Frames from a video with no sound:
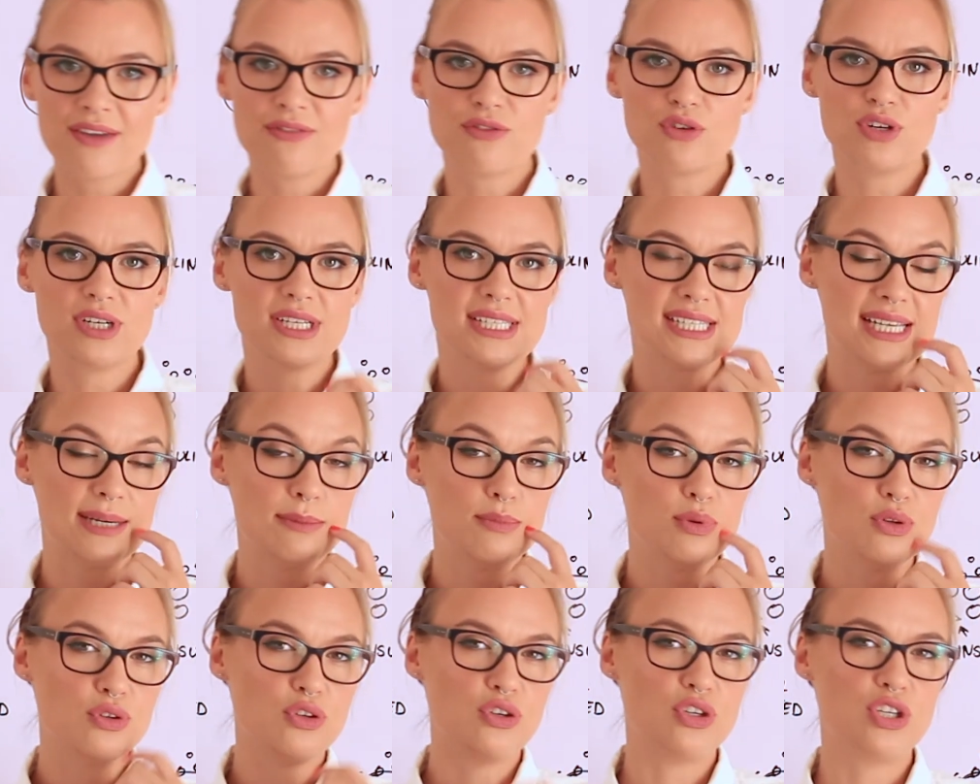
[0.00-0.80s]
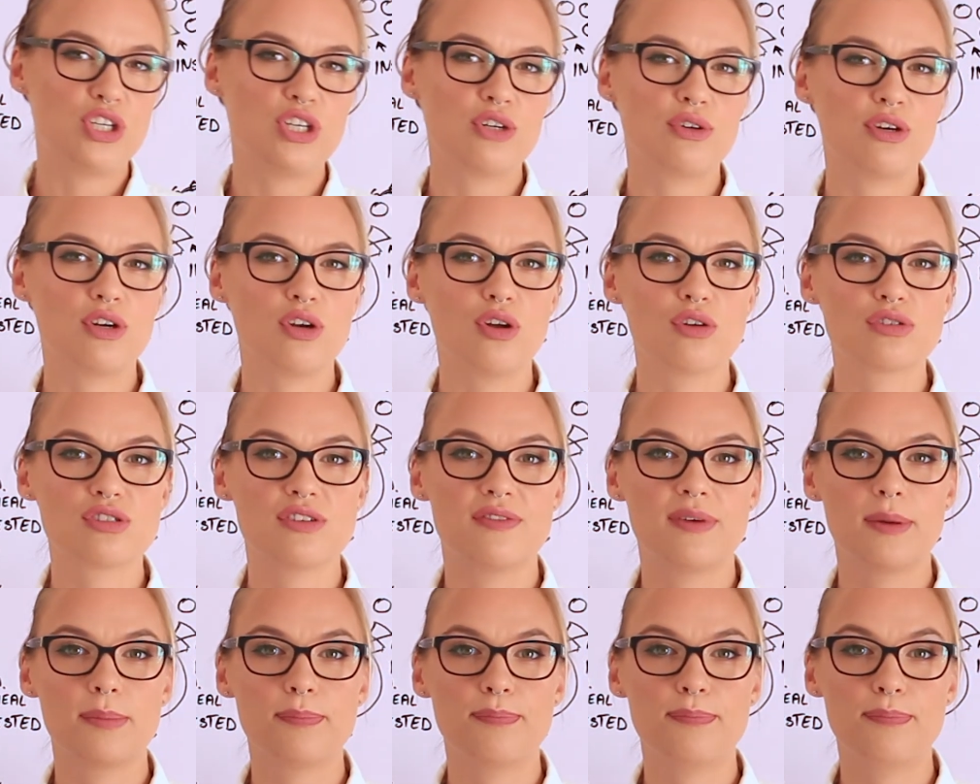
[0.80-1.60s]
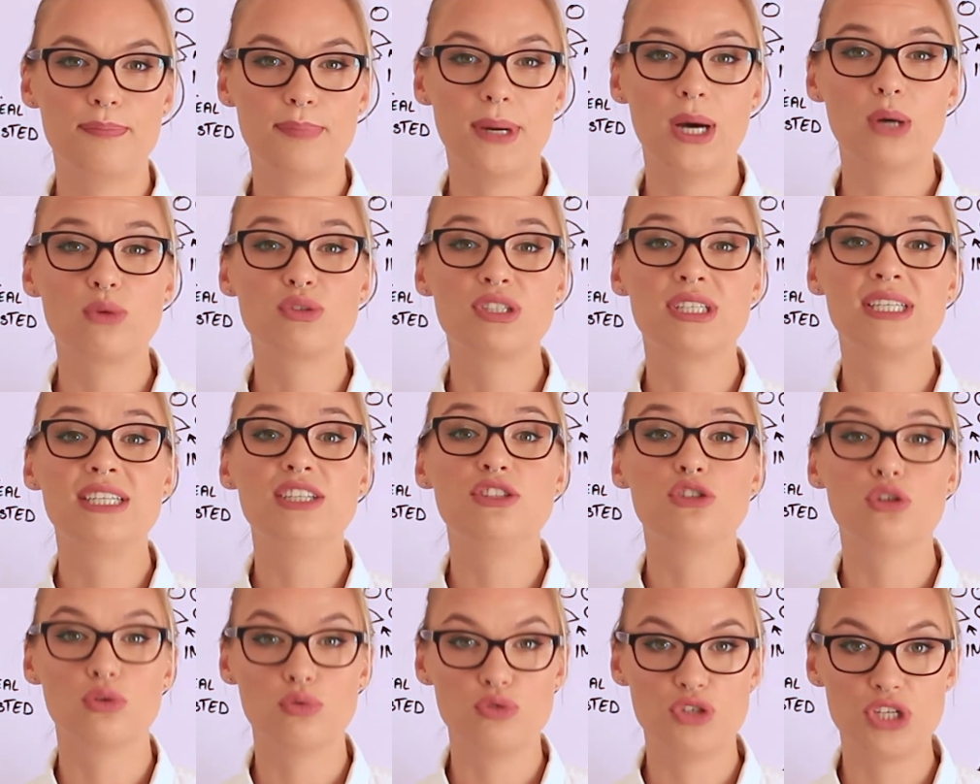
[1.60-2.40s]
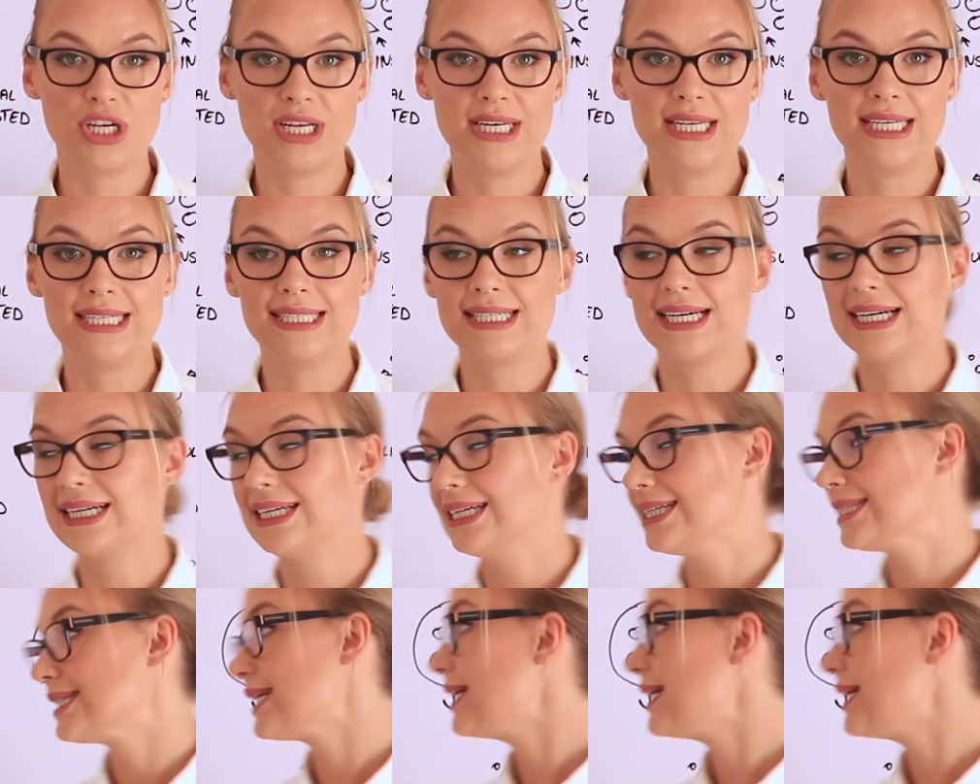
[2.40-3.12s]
for example, you hear a lot about ketogenic diet,